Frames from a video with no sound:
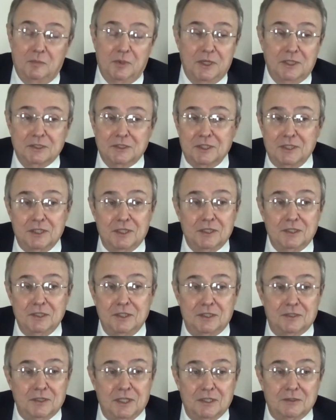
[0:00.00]
But uh,
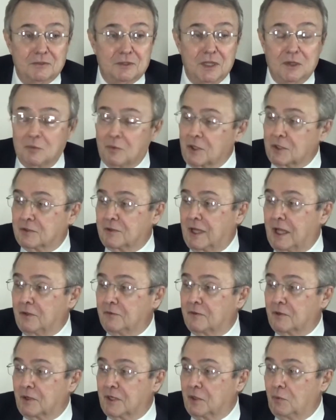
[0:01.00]
you know, that that worked
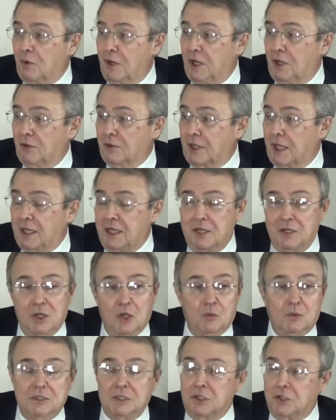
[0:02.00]
out very well, and I didn't
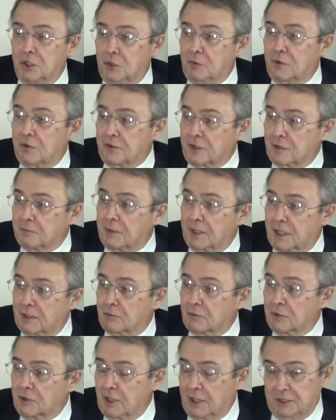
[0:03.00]
know what to do with it. But
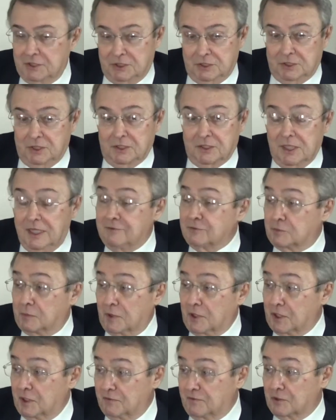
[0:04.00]
I realized at the time it's
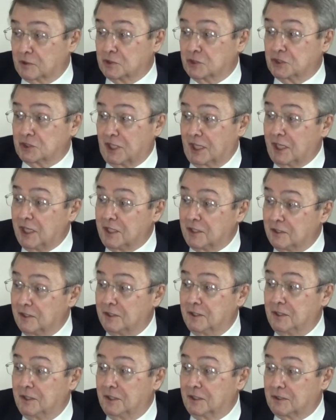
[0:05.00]
probably the first study
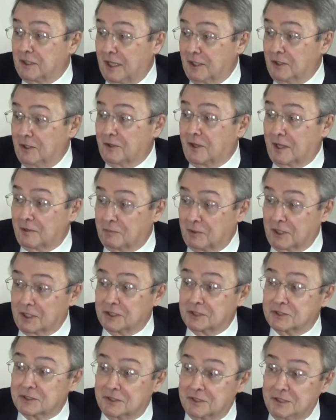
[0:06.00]
right. done on that
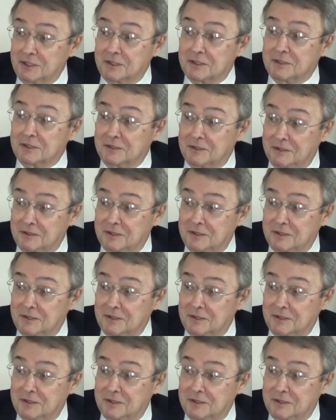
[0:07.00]
place. Yeah.